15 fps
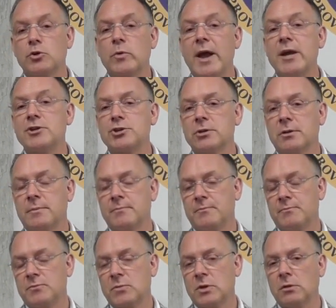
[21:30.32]
Duration.
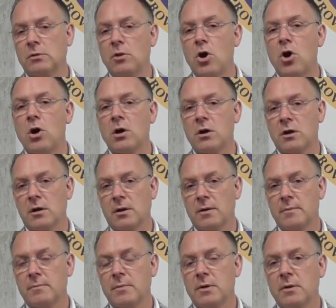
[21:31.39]
The
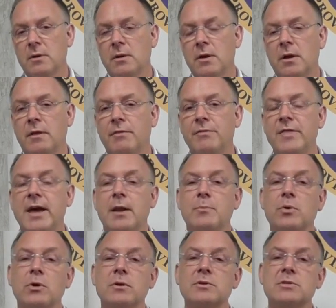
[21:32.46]
longer that
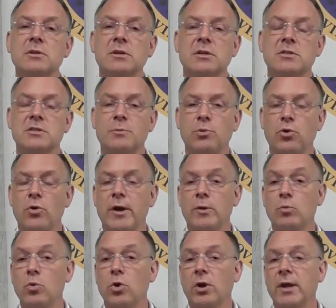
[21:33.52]
a person is
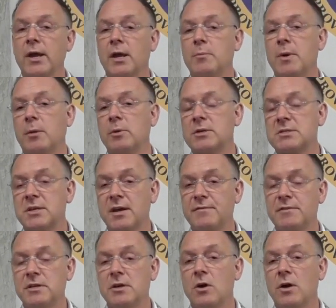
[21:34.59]
deployed working in public
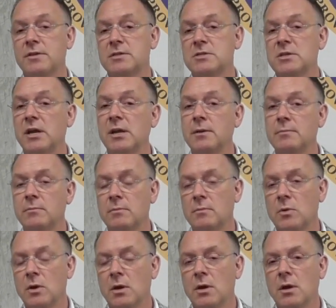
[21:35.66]
safety on scene,
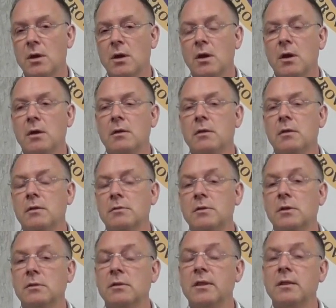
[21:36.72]

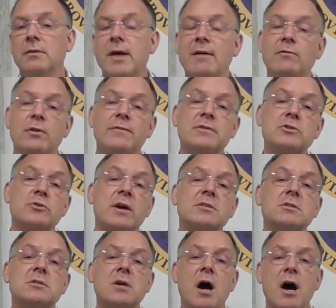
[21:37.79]
the level of
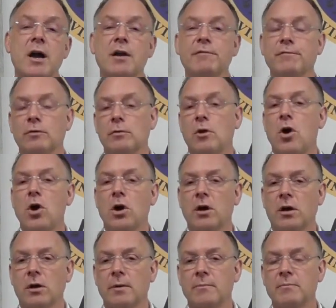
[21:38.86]
stress is higher for
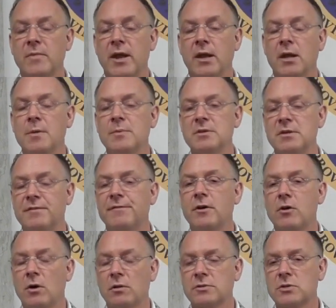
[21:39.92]
longer, and it can be
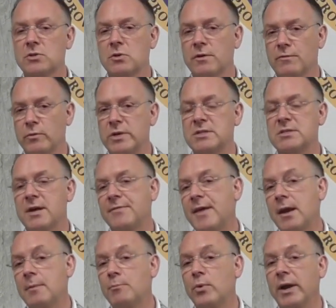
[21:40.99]
difficult to sort of reset
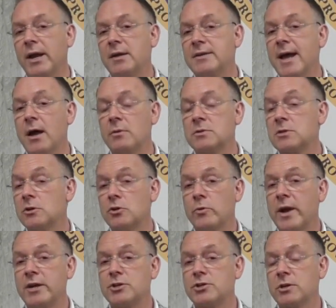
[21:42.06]
that and bring it down. So,
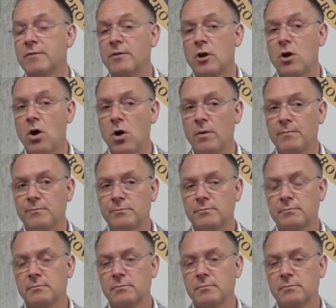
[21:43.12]
duration of a call.